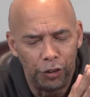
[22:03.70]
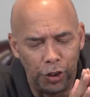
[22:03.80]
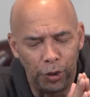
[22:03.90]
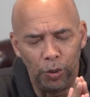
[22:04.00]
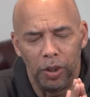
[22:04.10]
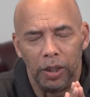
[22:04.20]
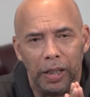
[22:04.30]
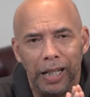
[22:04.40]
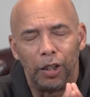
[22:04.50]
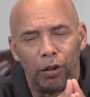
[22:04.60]
to
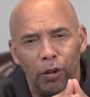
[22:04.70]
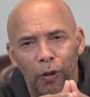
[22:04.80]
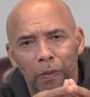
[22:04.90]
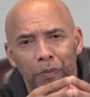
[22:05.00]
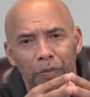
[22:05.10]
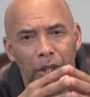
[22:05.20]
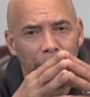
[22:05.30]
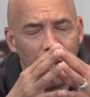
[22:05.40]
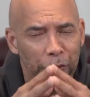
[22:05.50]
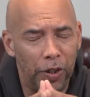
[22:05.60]
get through
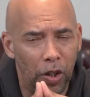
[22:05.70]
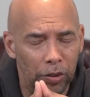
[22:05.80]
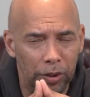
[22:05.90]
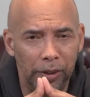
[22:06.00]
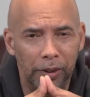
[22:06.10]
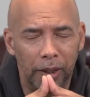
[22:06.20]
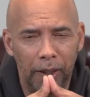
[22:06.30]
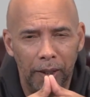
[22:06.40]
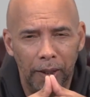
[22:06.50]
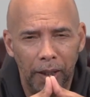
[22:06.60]
difficulties.
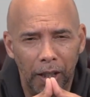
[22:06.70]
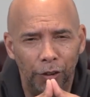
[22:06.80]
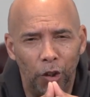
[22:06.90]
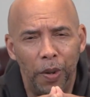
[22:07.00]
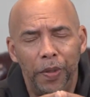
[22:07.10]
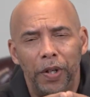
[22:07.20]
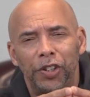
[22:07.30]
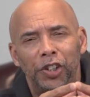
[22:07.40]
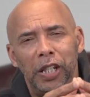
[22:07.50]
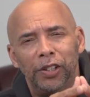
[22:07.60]
And during their
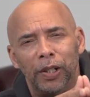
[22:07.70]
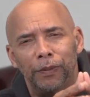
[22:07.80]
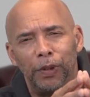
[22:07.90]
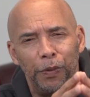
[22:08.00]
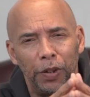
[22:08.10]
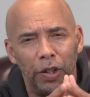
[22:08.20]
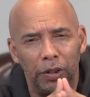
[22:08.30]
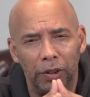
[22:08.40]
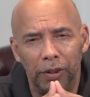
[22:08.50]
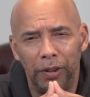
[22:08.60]
season of
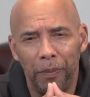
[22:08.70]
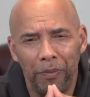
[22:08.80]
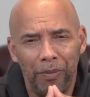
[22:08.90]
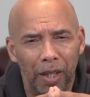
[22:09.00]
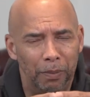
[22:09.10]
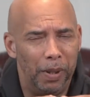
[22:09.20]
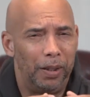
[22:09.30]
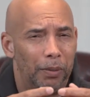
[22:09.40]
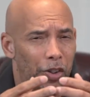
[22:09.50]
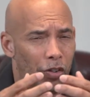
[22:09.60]
difficulties, it
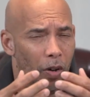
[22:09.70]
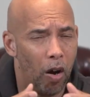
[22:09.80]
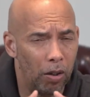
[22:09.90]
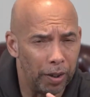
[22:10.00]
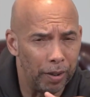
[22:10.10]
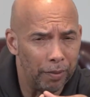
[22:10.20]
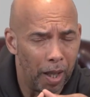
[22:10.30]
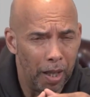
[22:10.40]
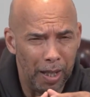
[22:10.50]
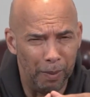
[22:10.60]
made them stronger,
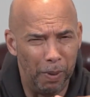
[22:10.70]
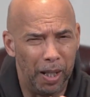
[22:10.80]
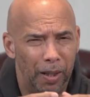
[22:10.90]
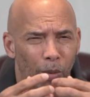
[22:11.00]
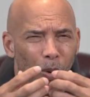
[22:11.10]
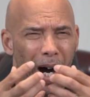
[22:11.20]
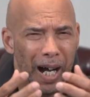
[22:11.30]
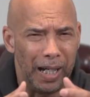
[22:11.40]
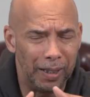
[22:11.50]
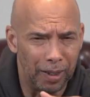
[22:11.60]
it made them
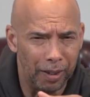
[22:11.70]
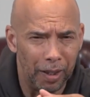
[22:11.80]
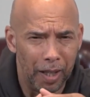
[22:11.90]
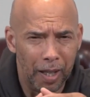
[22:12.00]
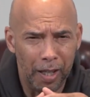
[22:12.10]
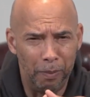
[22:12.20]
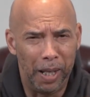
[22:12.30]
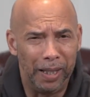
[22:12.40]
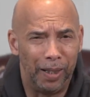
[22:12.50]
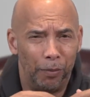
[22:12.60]
wiser, it
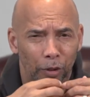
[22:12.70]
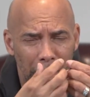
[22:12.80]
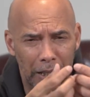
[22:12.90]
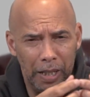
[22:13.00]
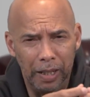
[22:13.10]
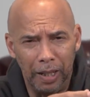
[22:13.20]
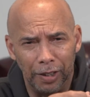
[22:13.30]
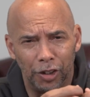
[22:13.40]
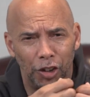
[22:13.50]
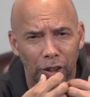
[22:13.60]
made them read
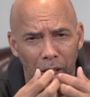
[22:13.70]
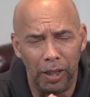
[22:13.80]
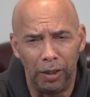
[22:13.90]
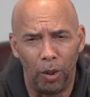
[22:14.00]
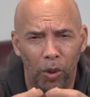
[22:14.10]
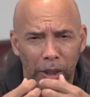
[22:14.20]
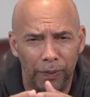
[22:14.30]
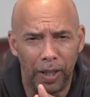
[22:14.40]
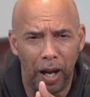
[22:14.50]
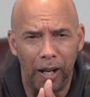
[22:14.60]
and study the Word
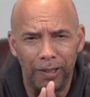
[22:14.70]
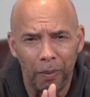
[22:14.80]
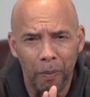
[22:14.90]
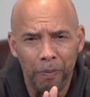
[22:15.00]
of God.